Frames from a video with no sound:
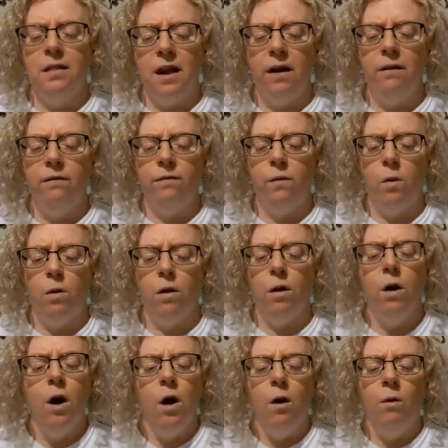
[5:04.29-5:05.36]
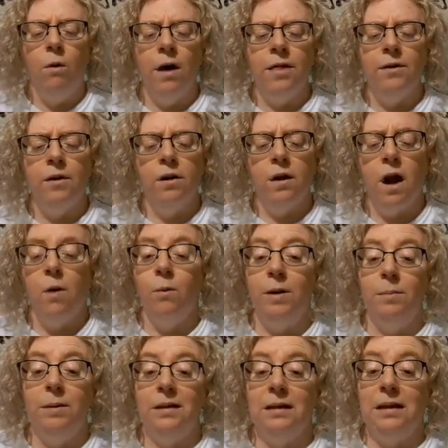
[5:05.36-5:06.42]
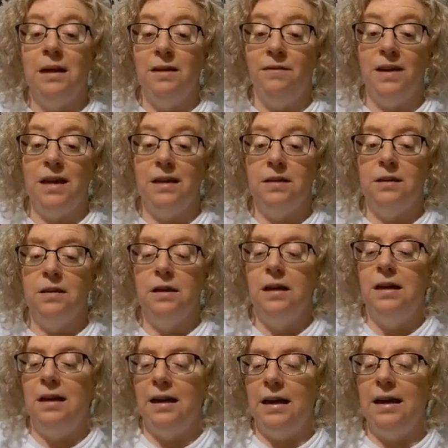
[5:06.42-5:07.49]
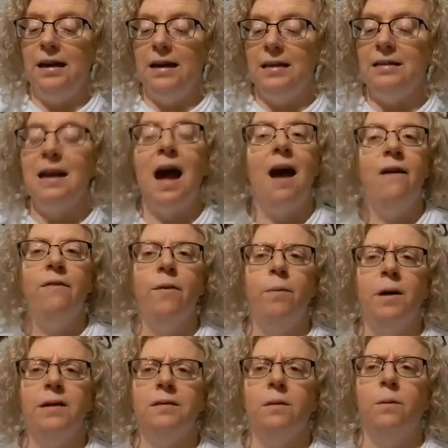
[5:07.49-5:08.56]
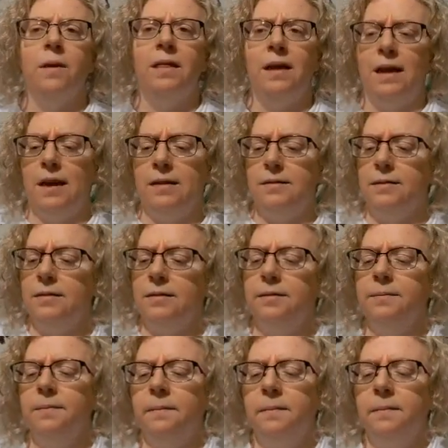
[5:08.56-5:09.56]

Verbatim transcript: Therefore, whether or not we believe it, it is ever present within us.